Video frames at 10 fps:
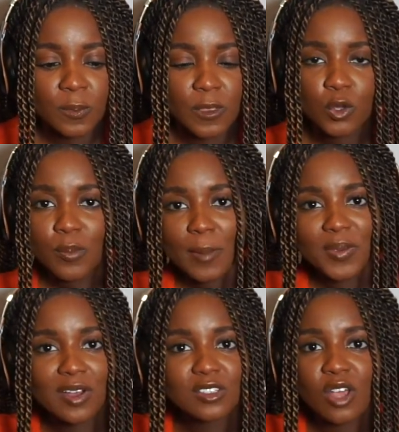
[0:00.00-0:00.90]
You might
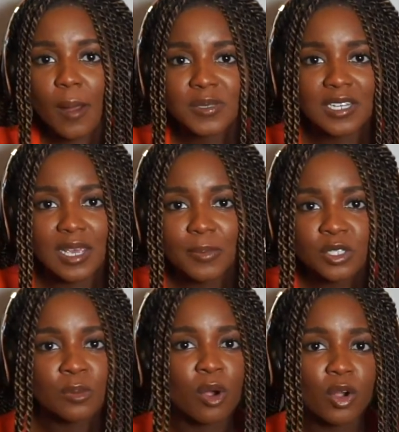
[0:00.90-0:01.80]
be on top today, but
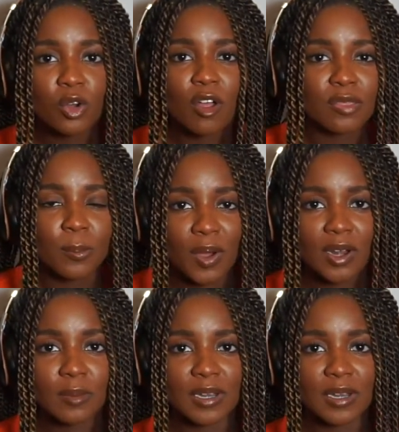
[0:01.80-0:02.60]
tomorrow you're on the bottom.